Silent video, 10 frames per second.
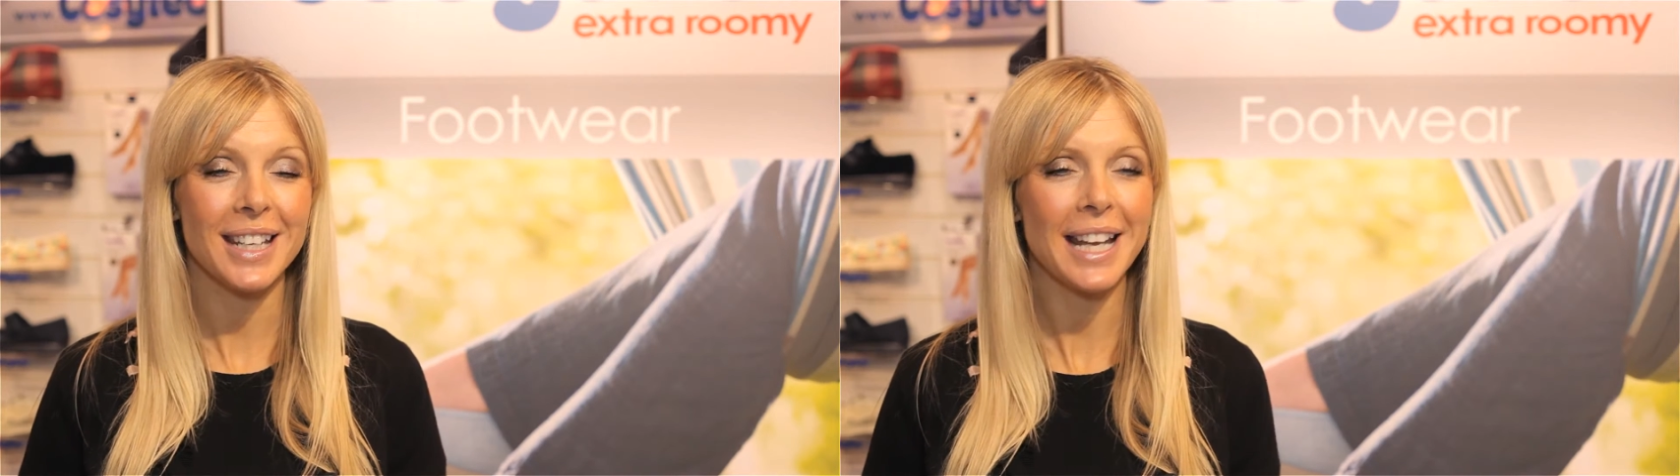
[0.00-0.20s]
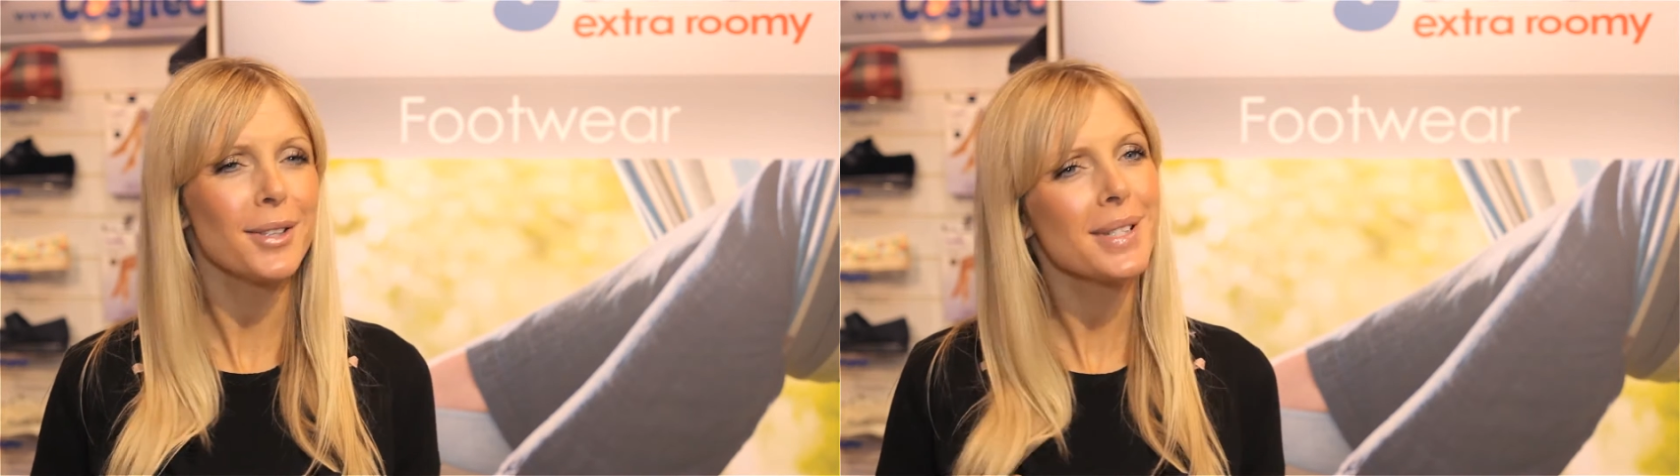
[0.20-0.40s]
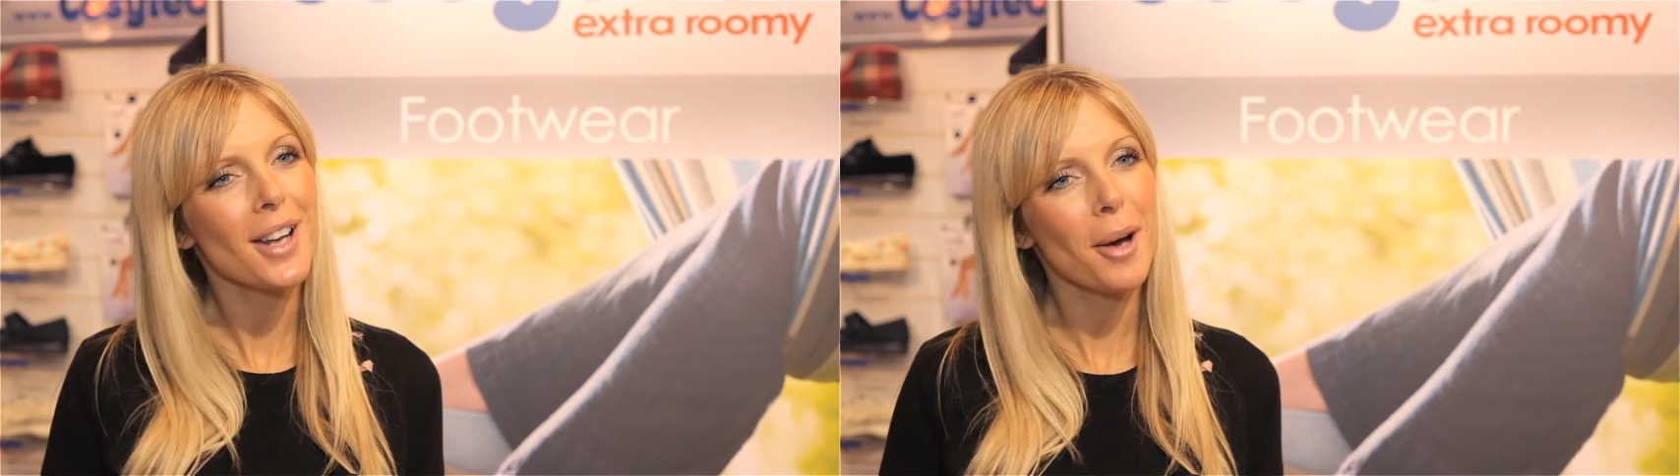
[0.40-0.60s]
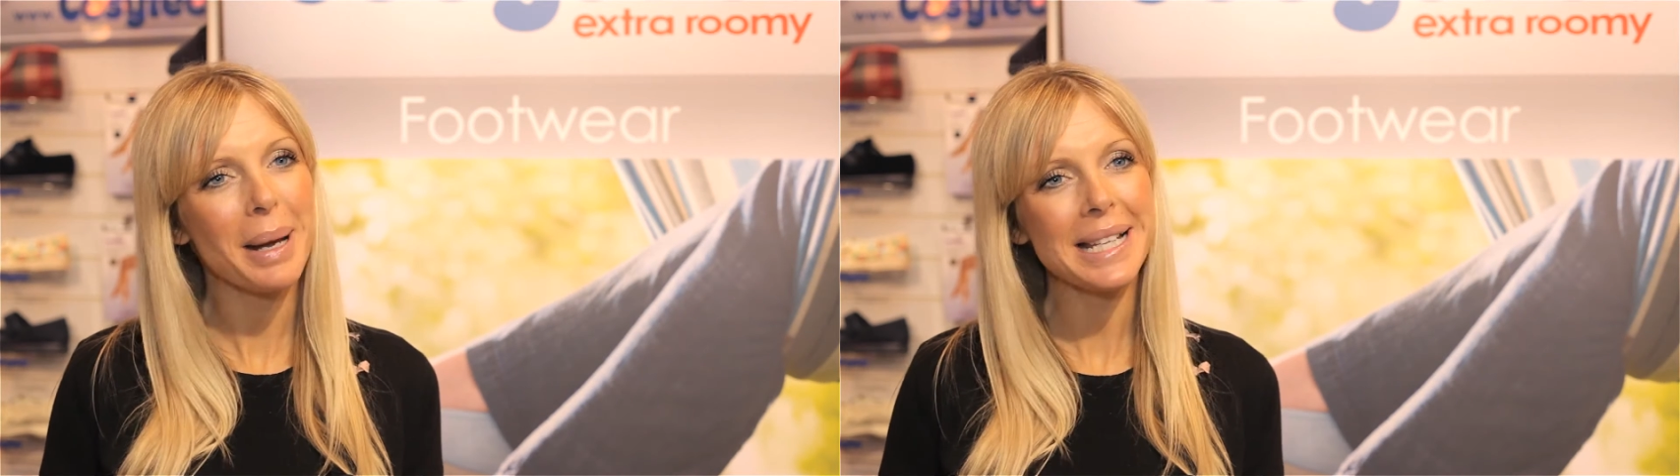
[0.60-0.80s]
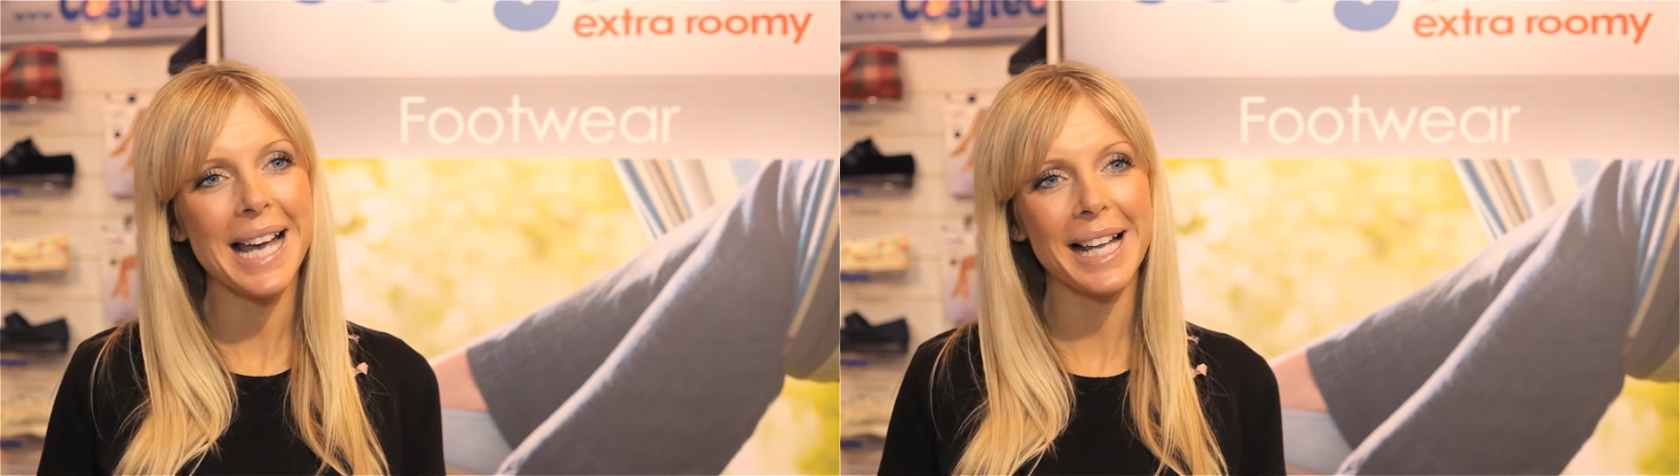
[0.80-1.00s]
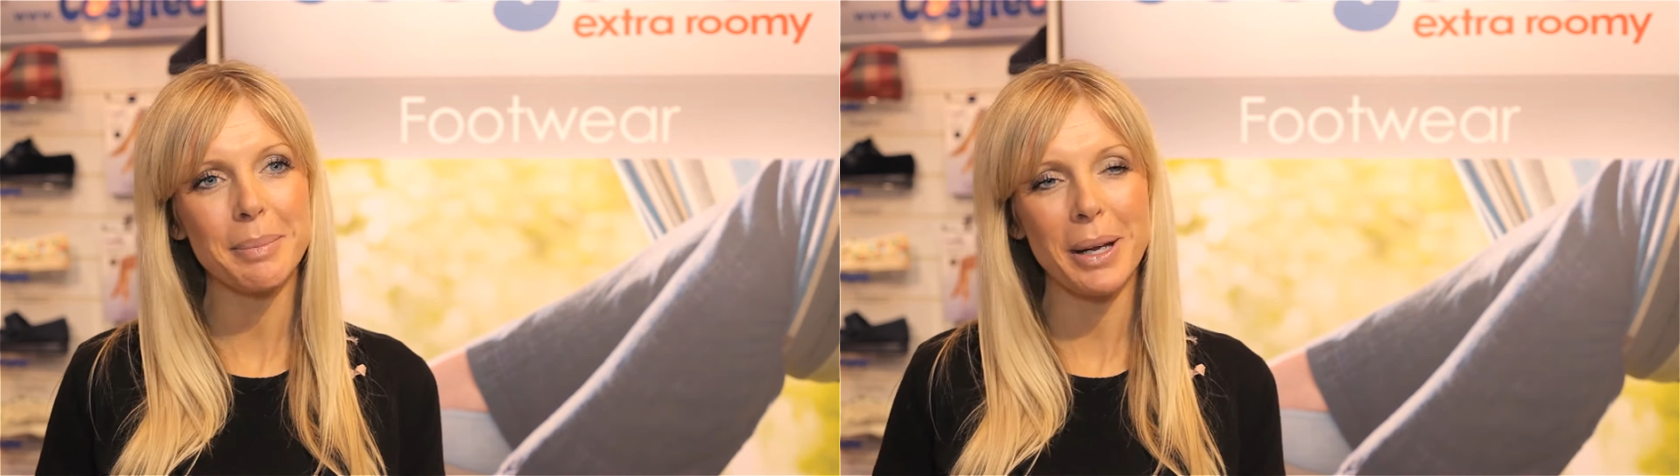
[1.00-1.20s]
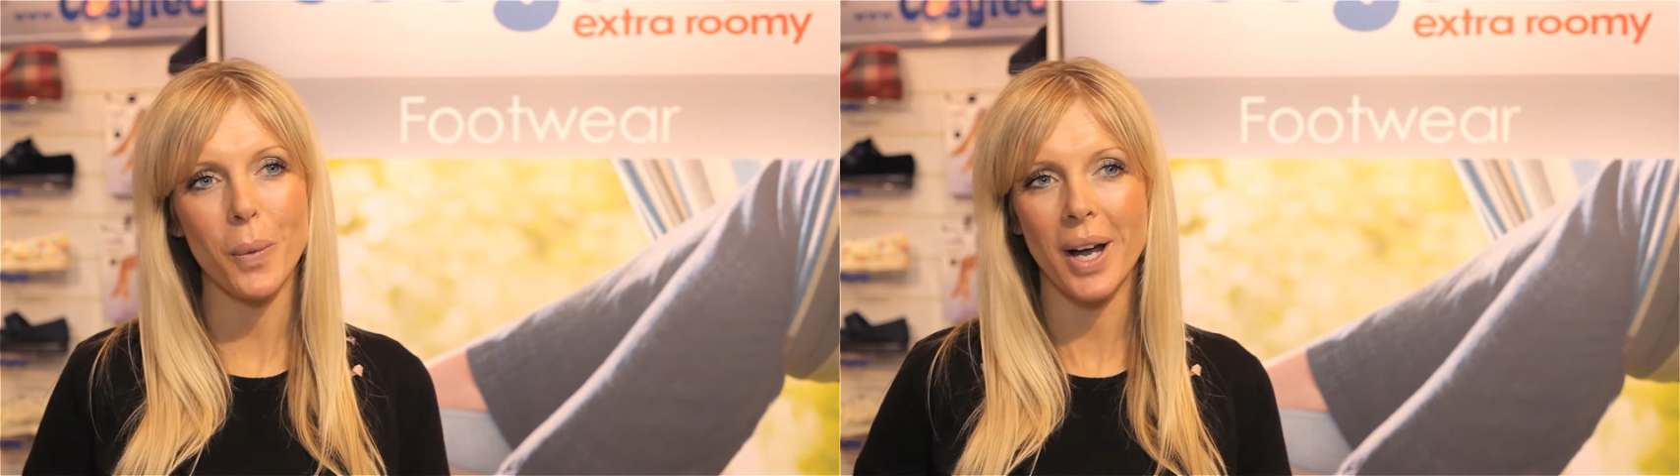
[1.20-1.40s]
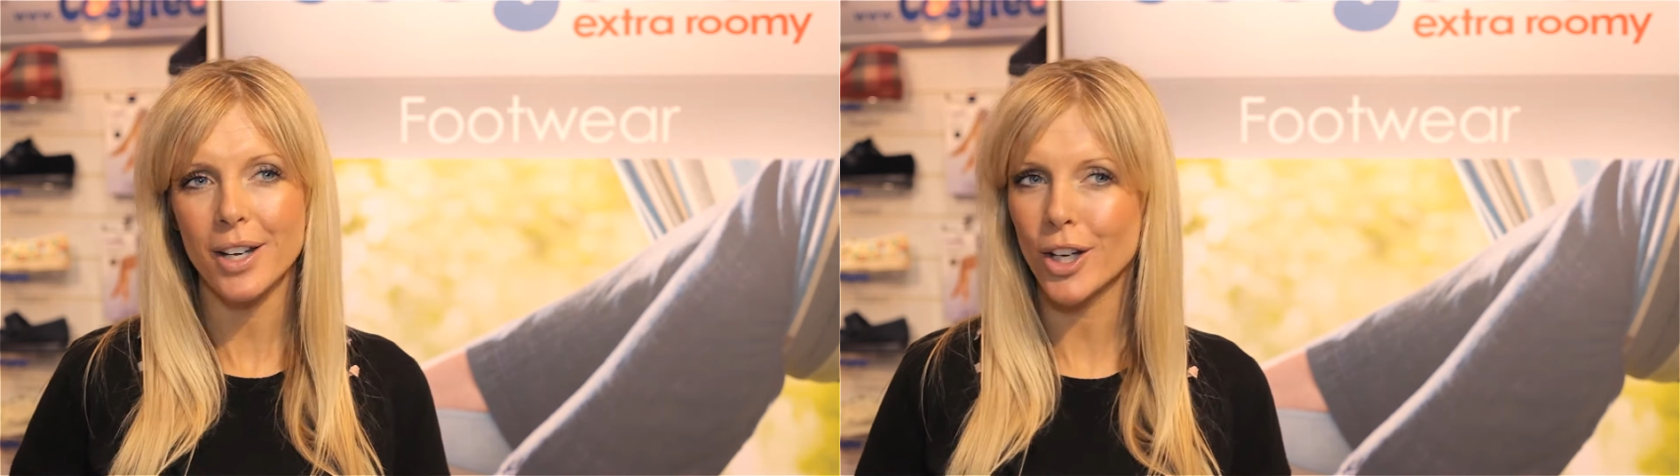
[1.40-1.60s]
Can you start by telling me
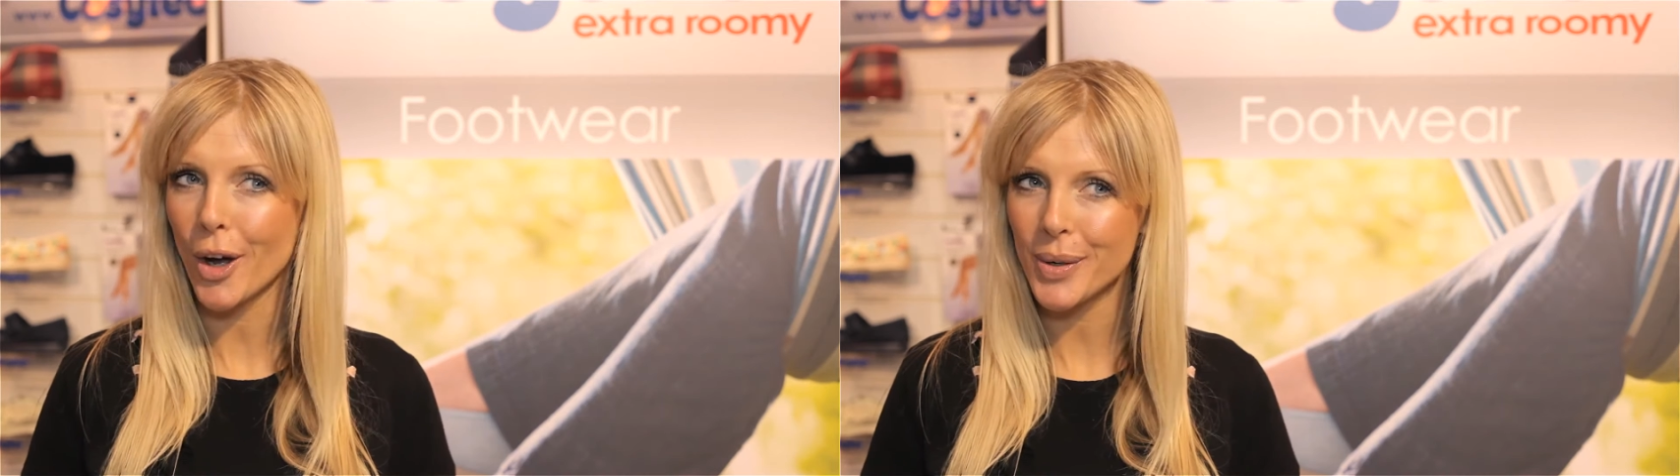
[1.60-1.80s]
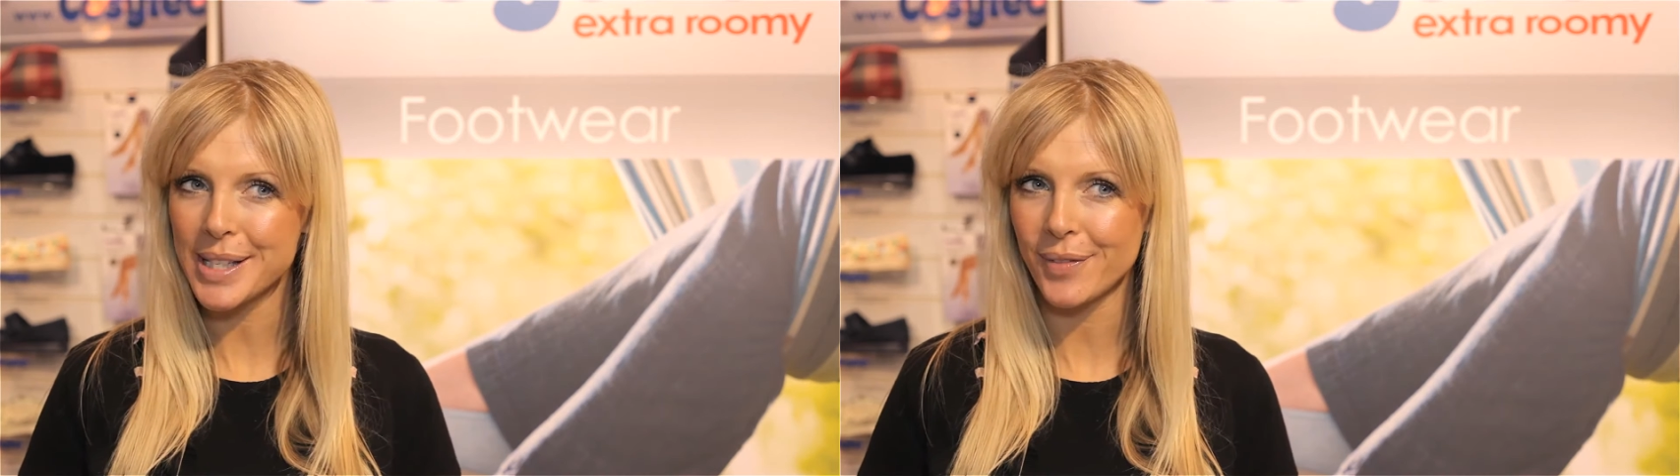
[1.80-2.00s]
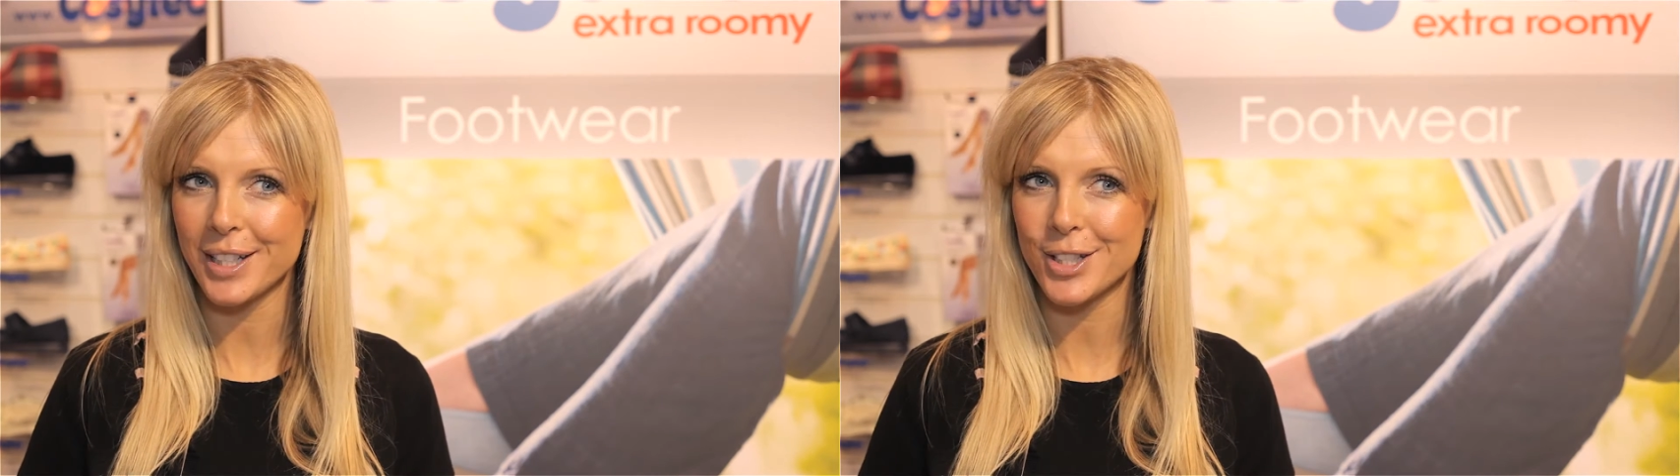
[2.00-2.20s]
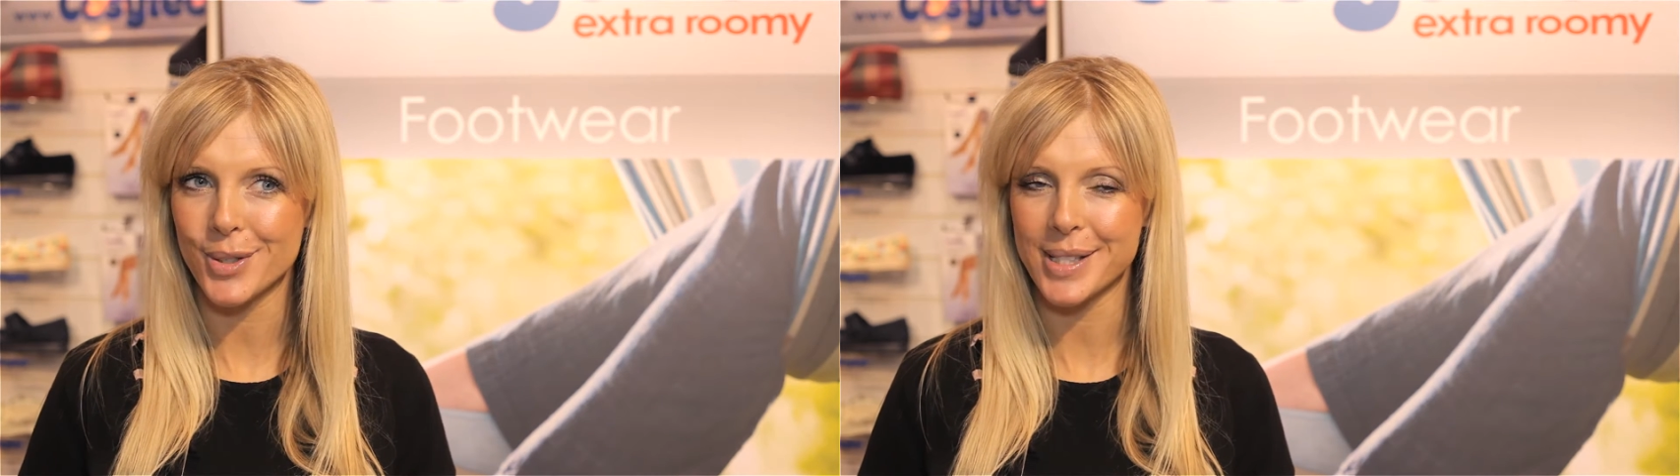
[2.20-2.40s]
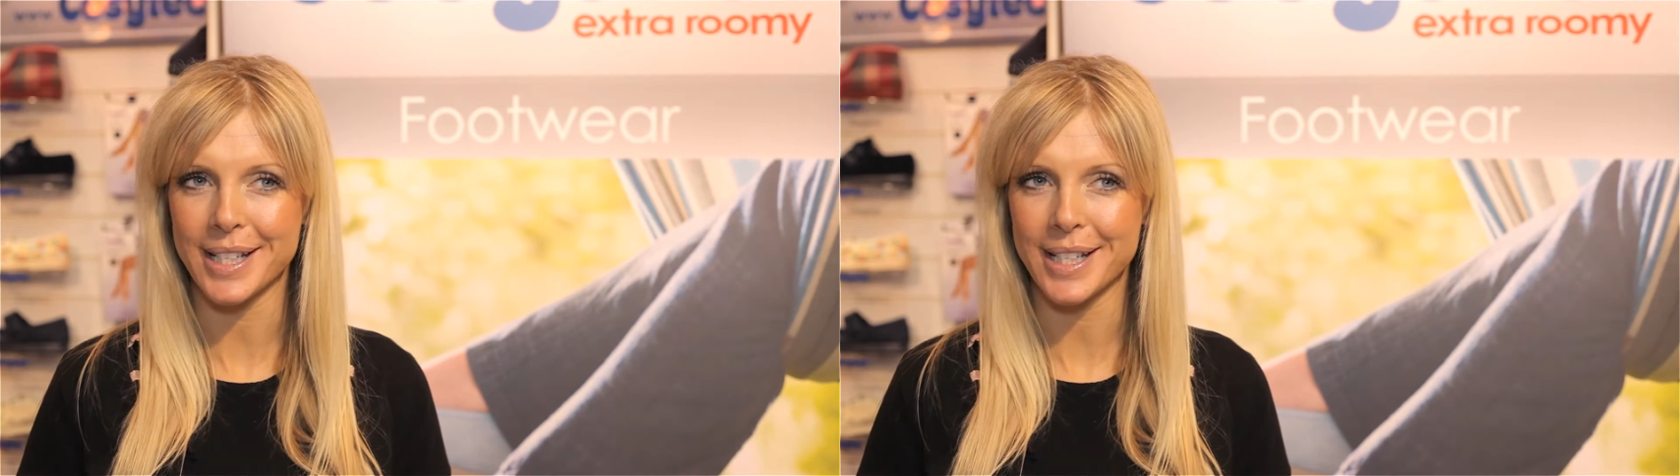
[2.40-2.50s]
why are Cosyfeet shoes